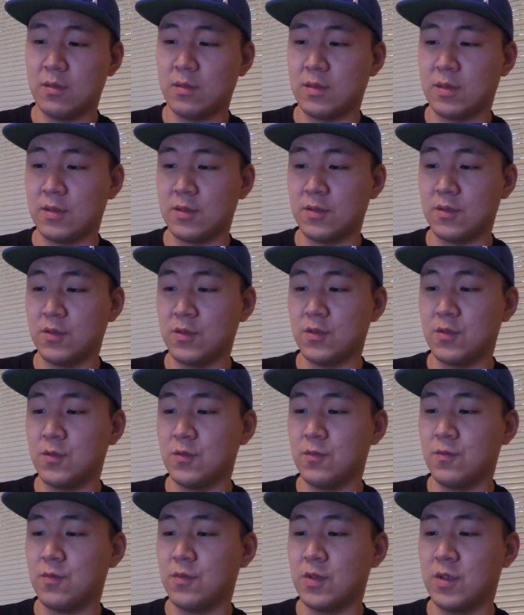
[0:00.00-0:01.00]

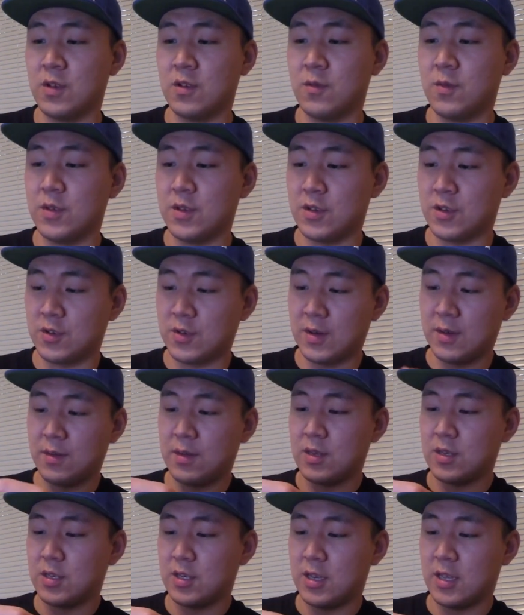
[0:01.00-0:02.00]
so you know, when you're
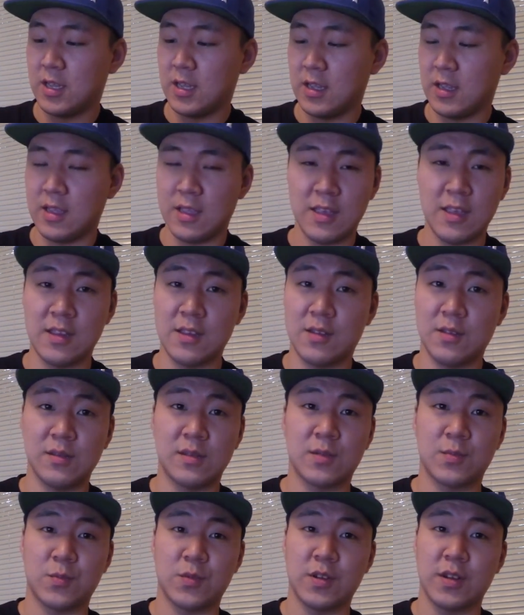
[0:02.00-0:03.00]
transitioning into
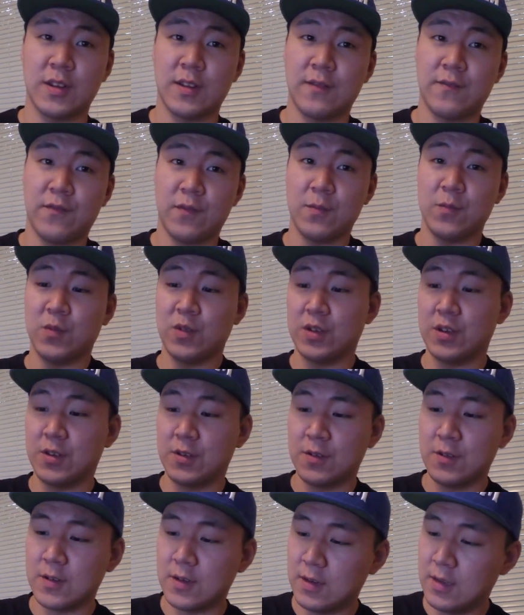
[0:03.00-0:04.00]
spring from
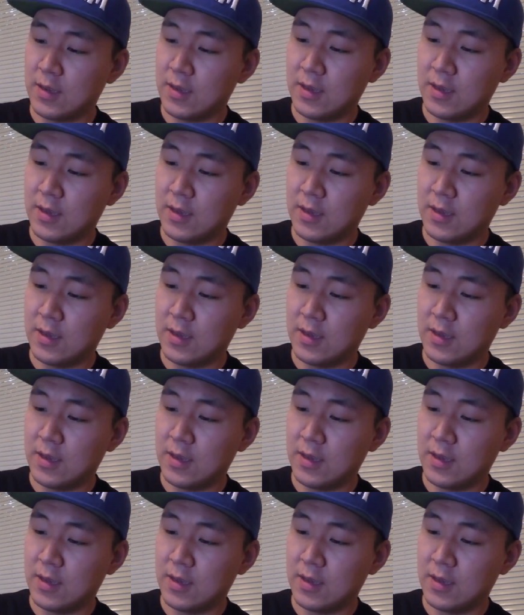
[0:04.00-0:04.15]
winter,